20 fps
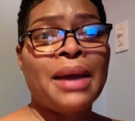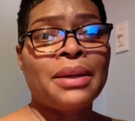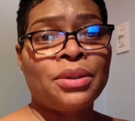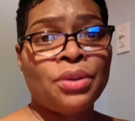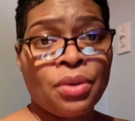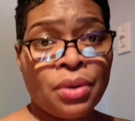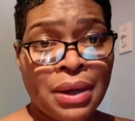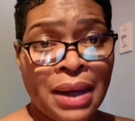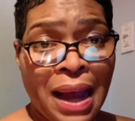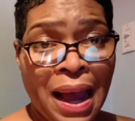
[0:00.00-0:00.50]
You're
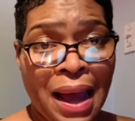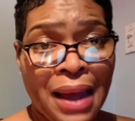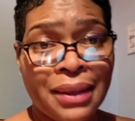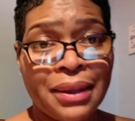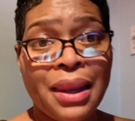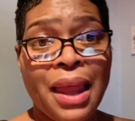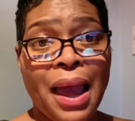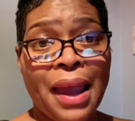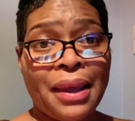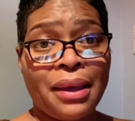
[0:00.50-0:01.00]

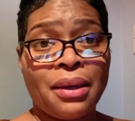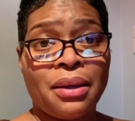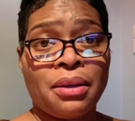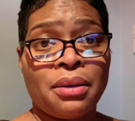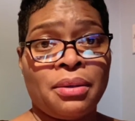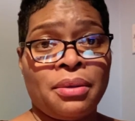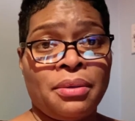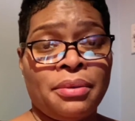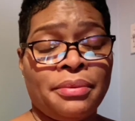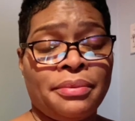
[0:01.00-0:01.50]
God-like,
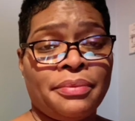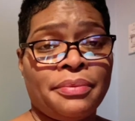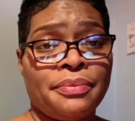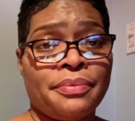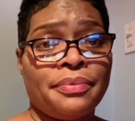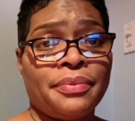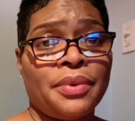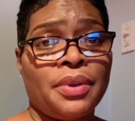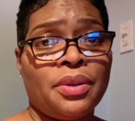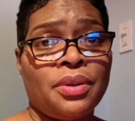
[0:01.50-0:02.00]

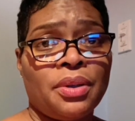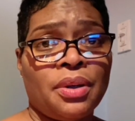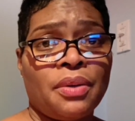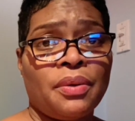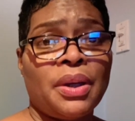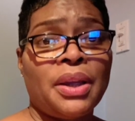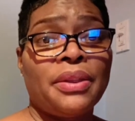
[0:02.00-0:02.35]
in